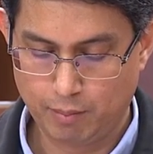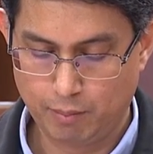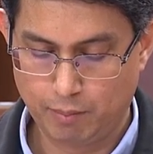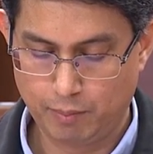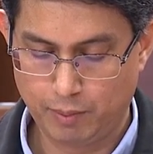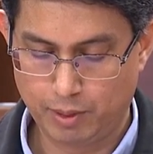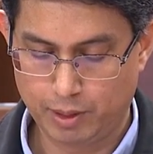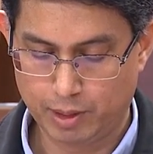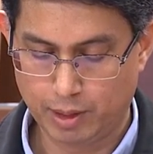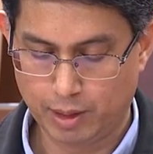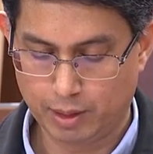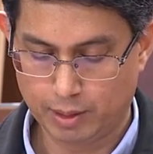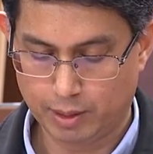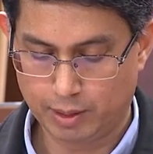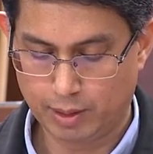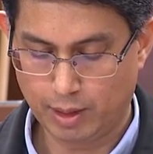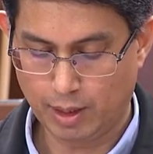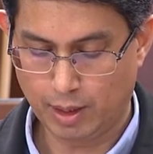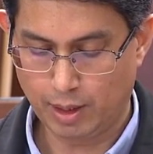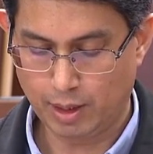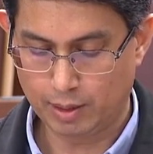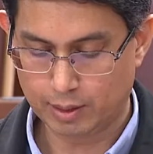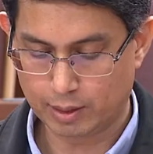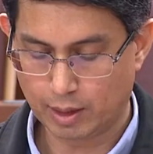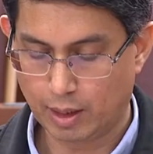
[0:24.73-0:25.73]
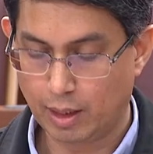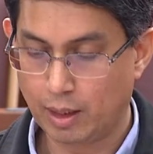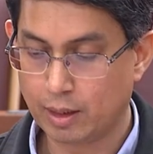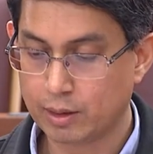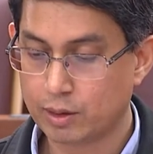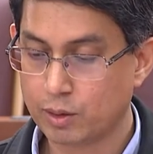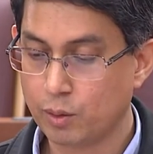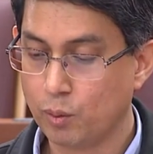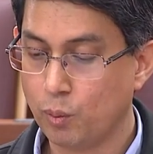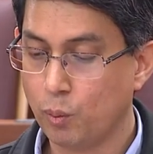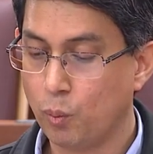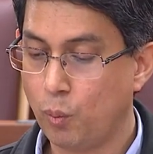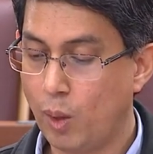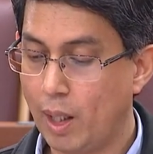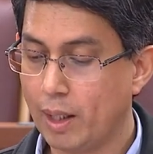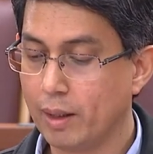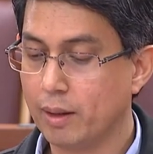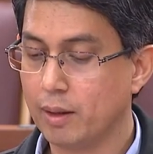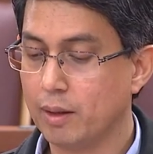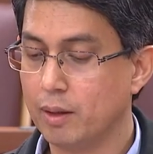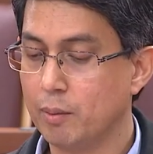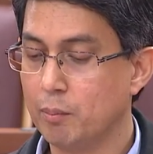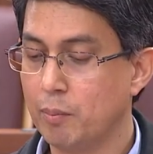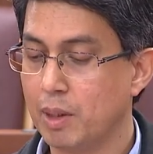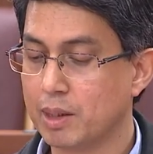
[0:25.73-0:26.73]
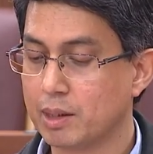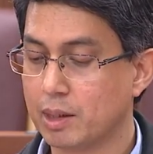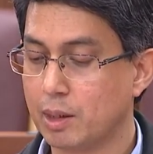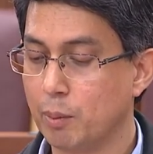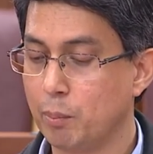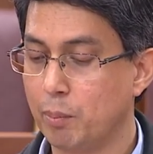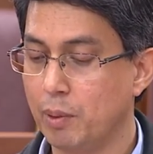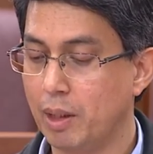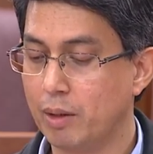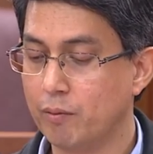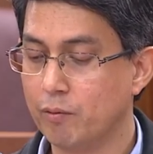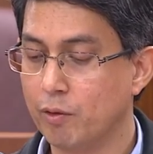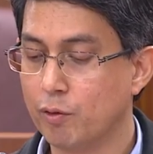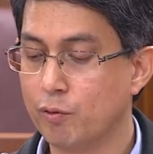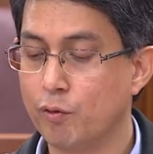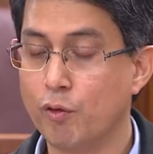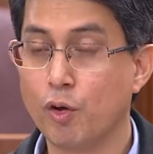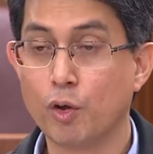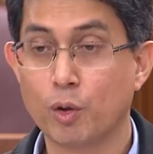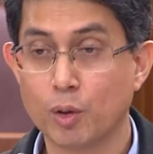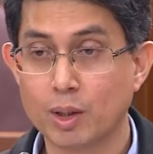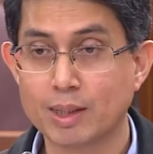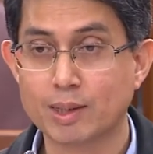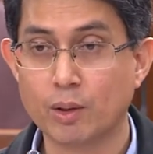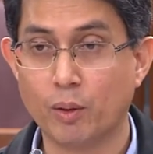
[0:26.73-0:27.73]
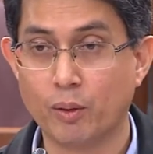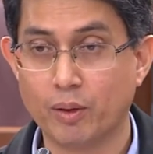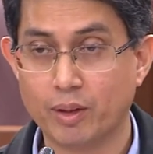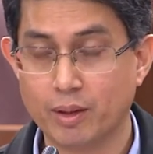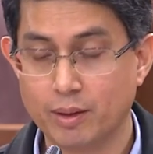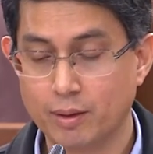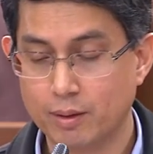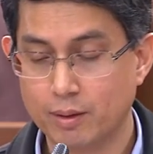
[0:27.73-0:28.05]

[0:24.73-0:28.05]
Mr. Seah has asked what the master plan will focus on